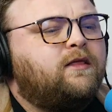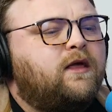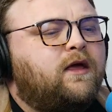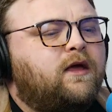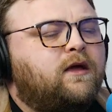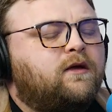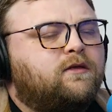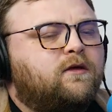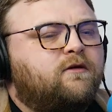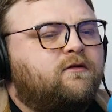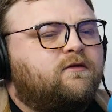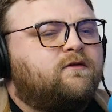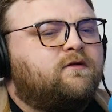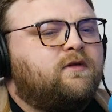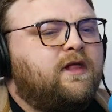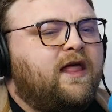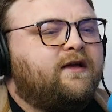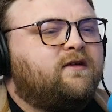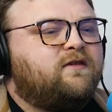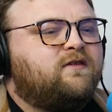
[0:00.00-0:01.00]
I think
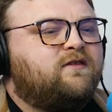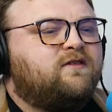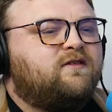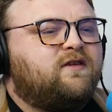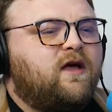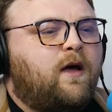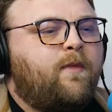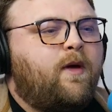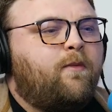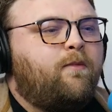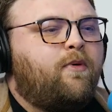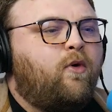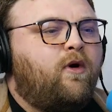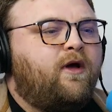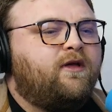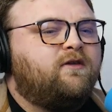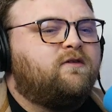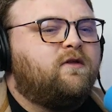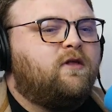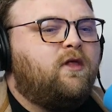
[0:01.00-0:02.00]
there's like summit
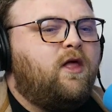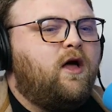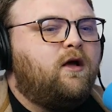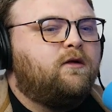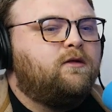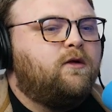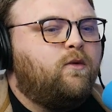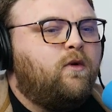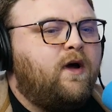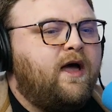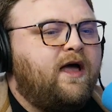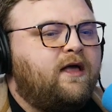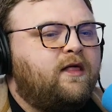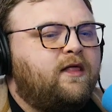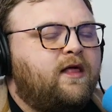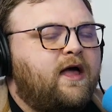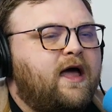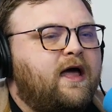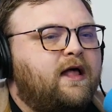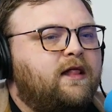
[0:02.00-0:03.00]
points along the way
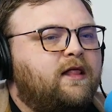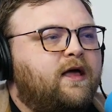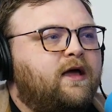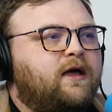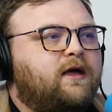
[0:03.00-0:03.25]
of that.